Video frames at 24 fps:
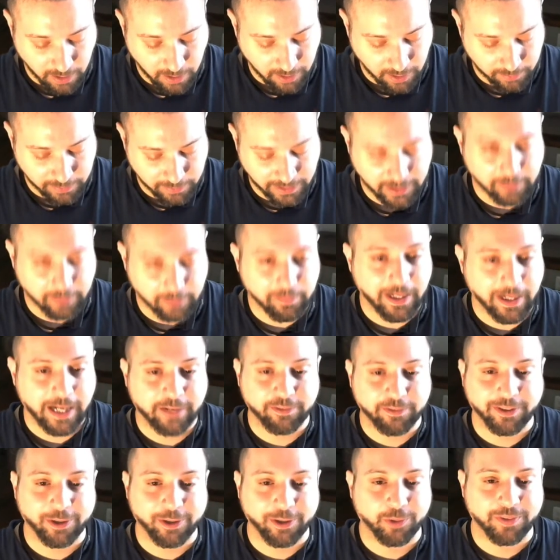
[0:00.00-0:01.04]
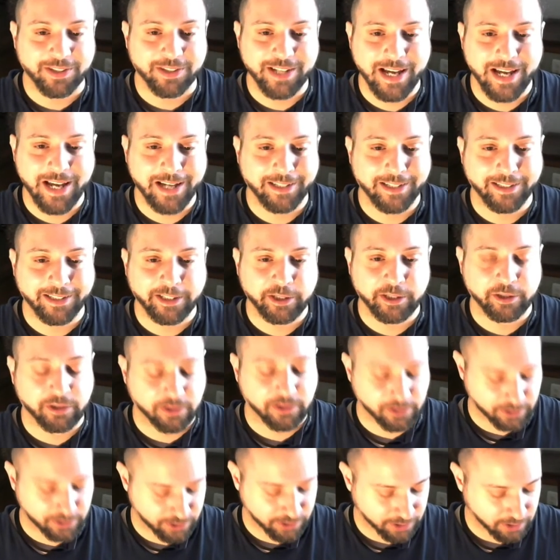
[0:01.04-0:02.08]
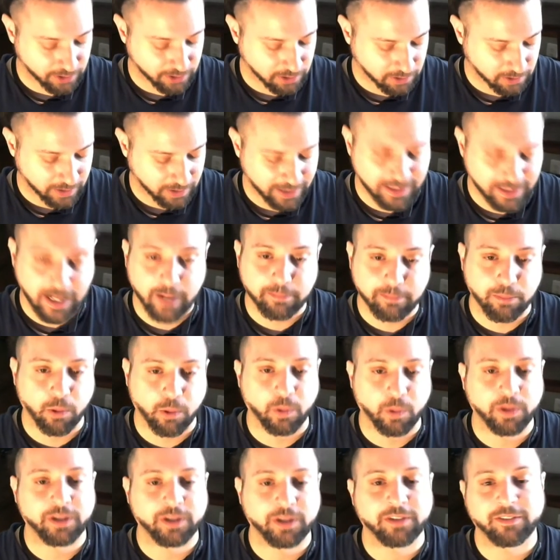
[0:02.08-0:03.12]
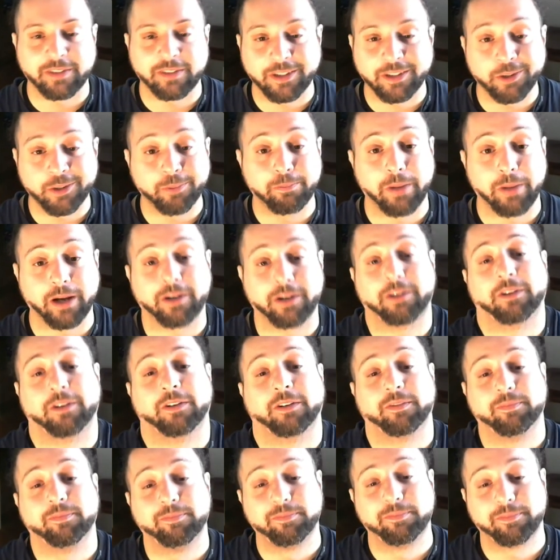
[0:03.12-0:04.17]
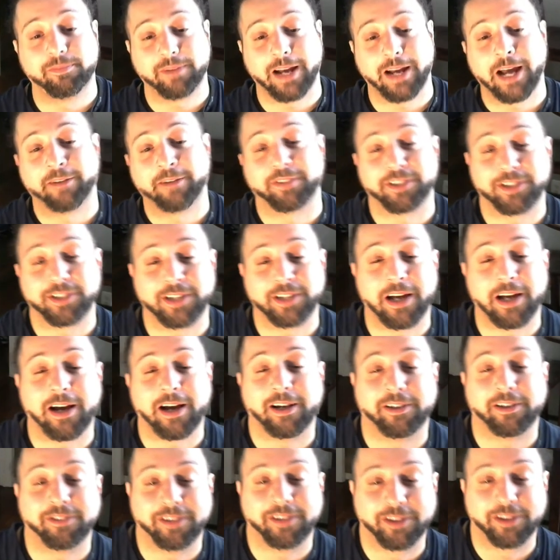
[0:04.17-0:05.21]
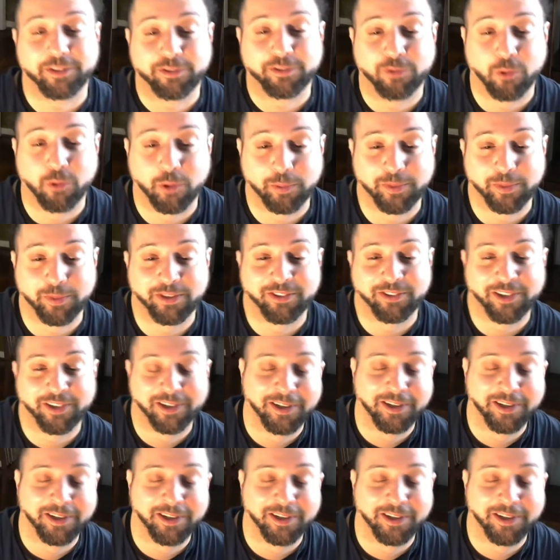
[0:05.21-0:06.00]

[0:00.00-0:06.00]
Being a band for like over 10 years. So at that point, like, you better have a style and a formula.